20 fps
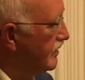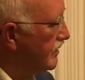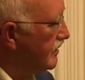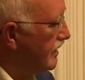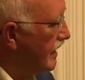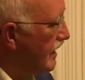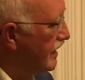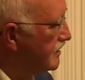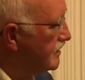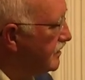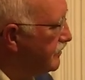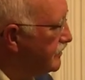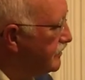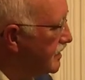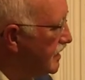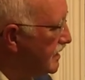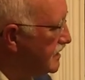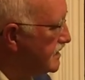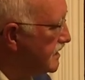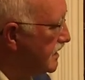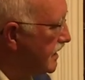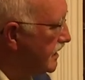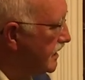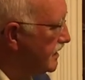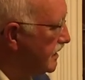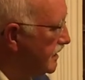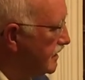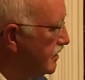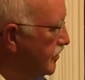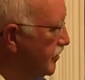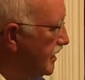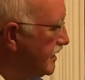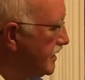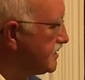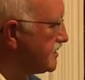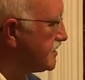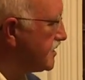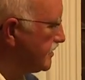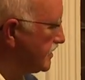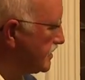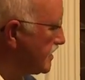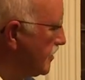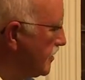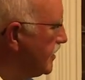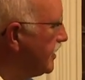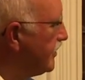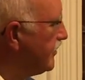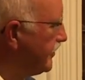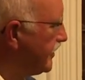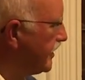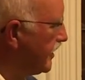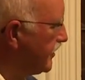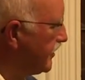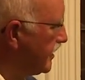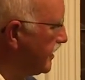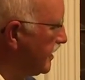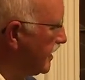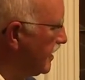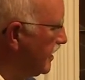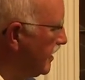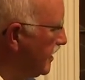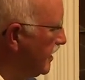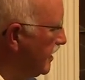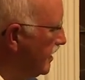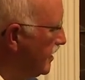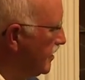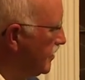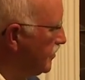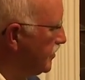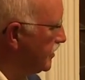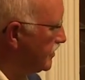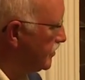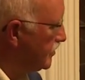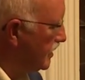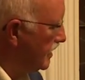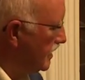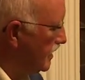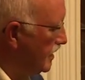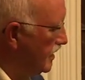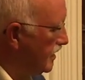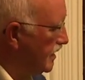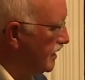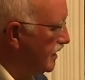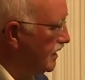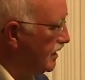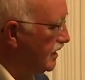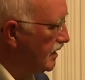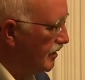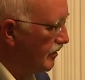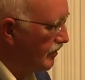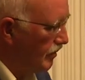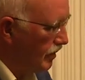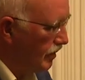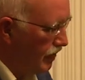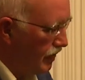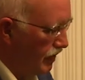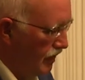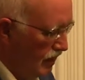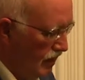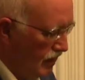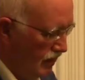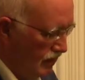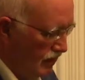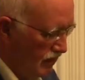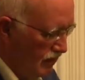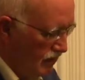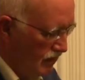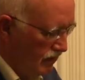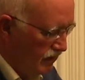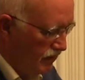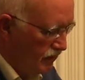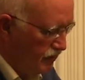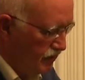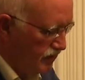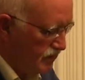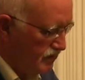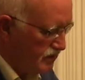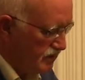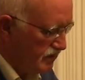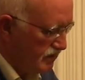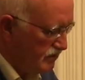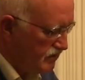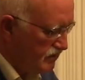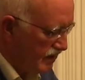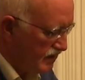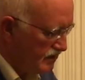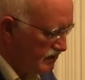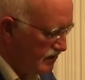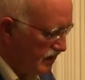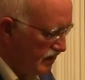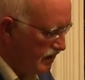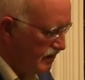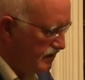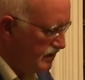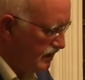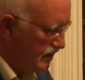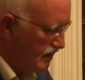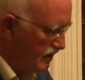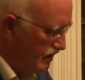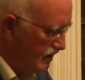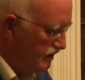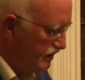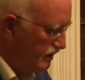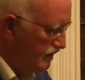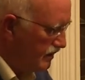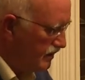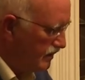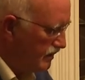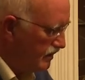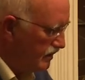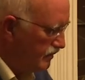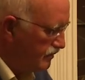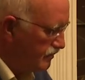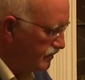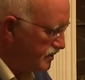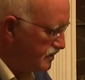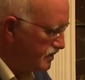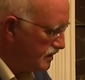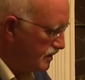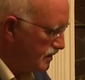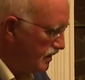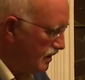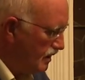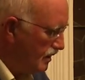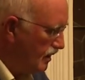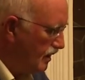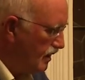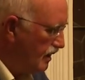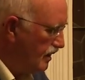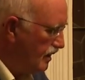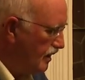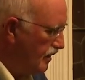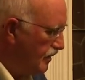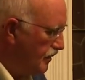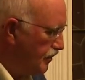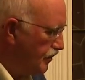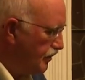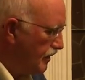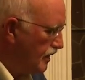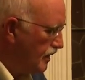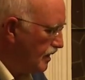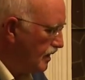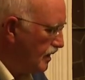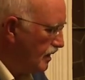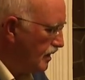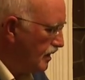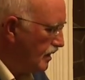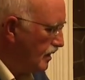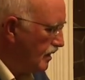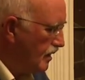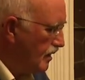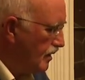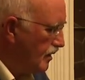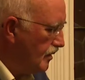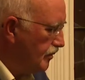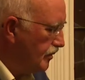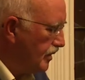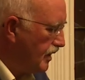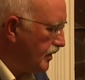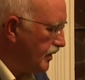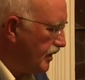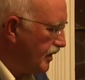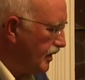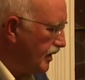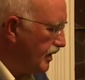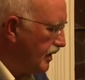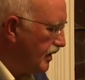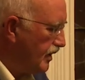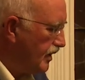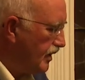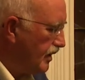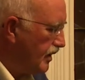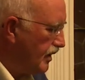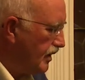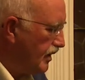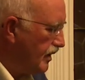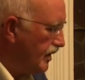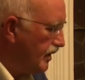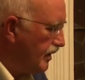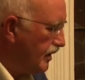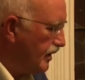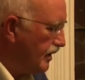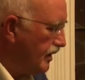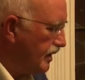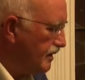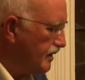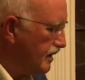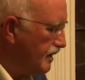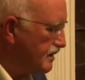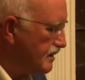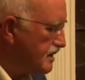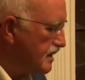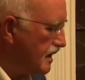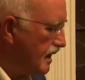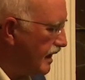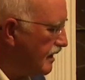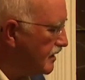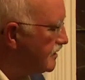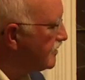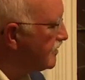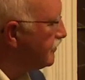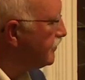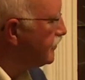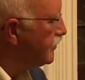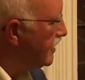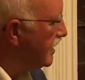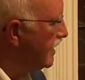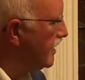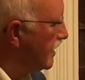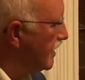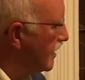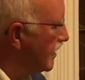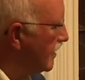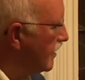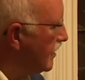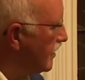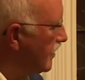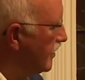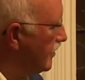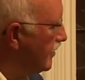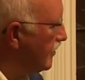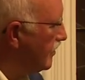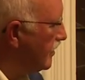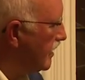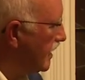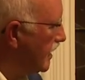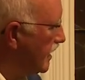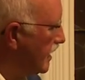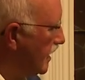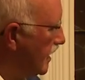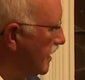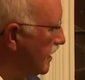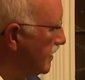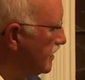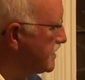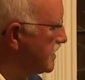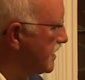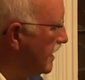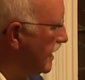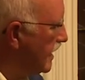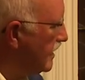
an act of translating depends on some affinity between um, the person translating and, and the original. Um, but it, it's an act of reading, really. It's an